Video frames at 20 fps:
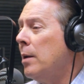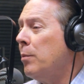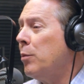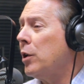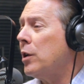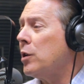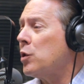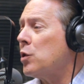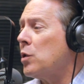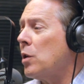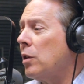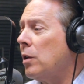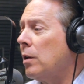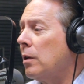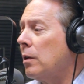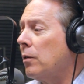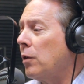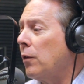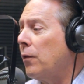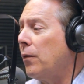Because
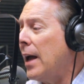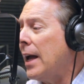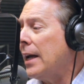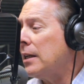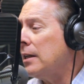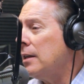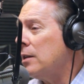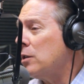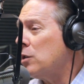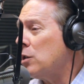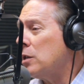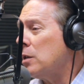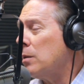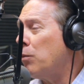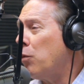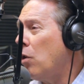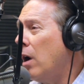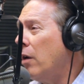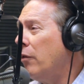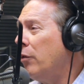the fact is
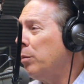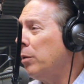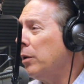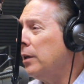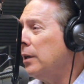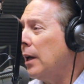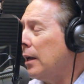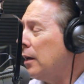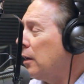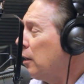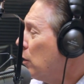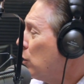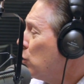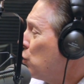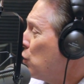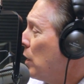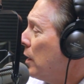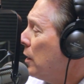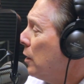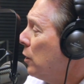that probably, I don't know,
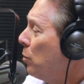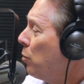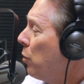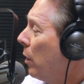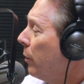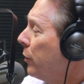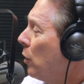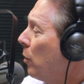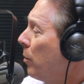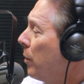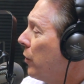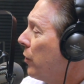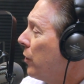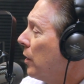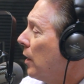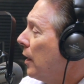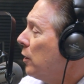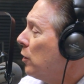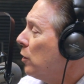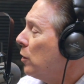Jana, you probably know better
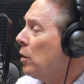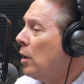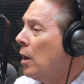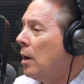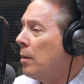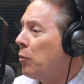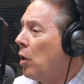than I do,